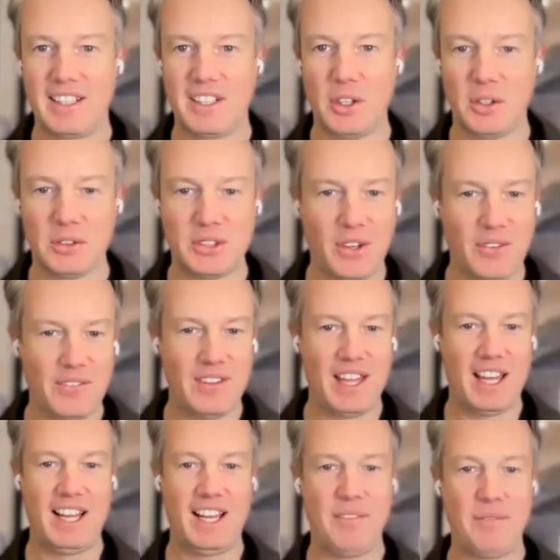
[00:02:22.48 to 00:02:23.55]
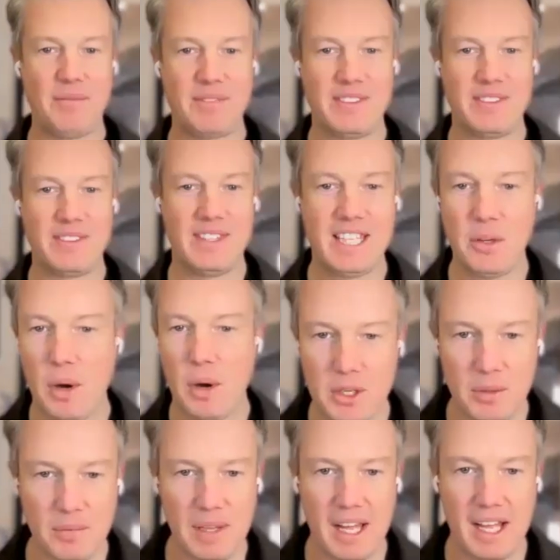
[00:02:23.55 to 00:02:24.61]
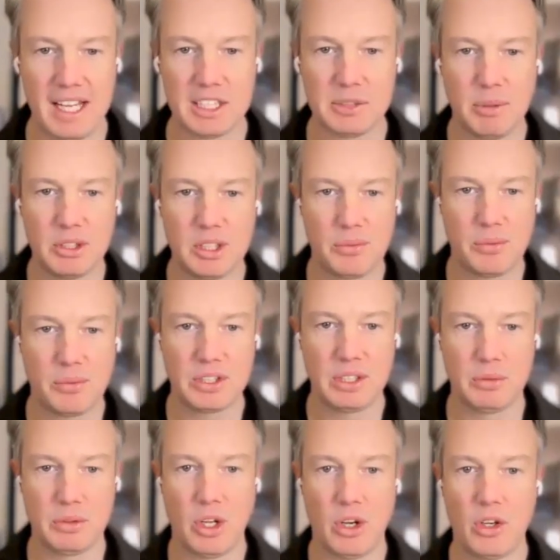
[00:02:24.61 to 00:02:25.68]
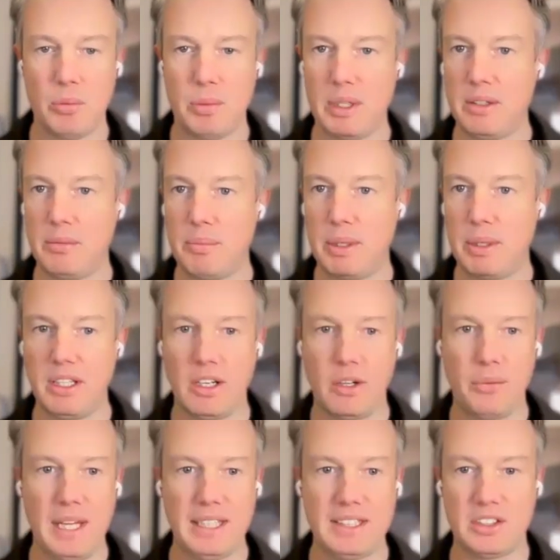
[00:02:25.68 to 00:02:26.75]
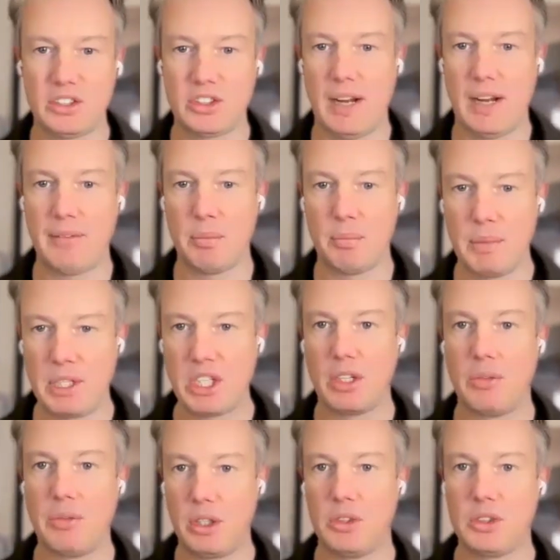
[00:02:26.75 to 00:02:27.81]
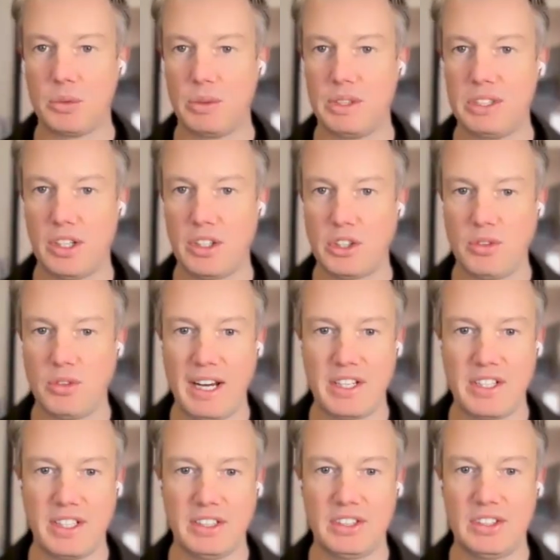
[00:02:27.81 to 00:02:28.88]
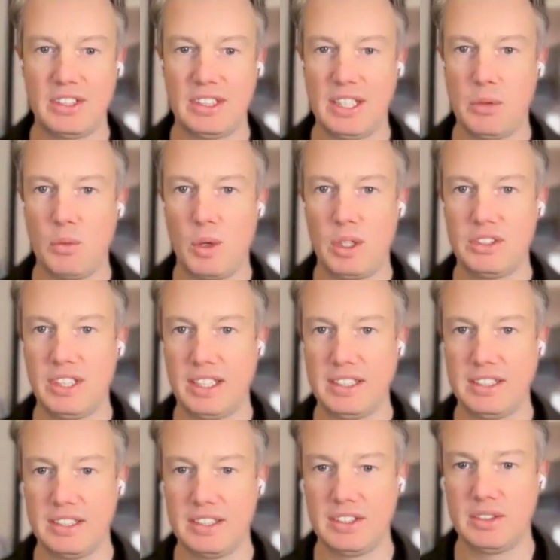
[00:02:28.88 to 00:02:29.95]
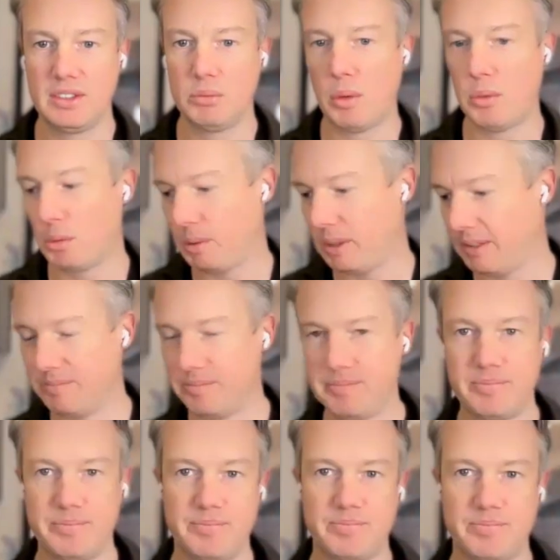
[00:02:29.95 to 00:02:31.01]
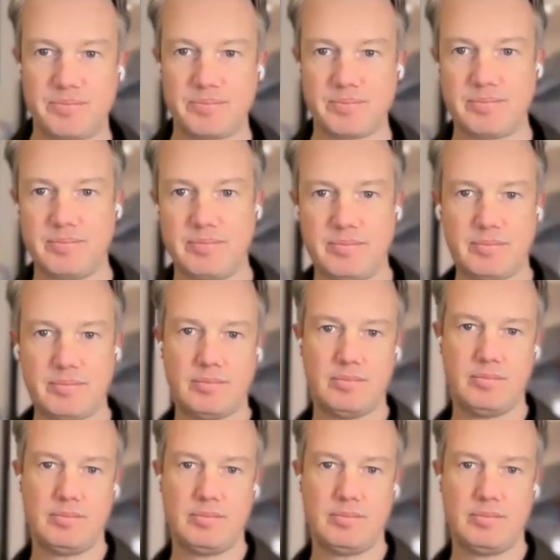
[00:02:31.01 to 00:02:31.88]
Cool. So, Nikki, welcome. I guess most of the folks here will know you, but if you had to describe the mission of the user research strategist in one sentence, what would it be?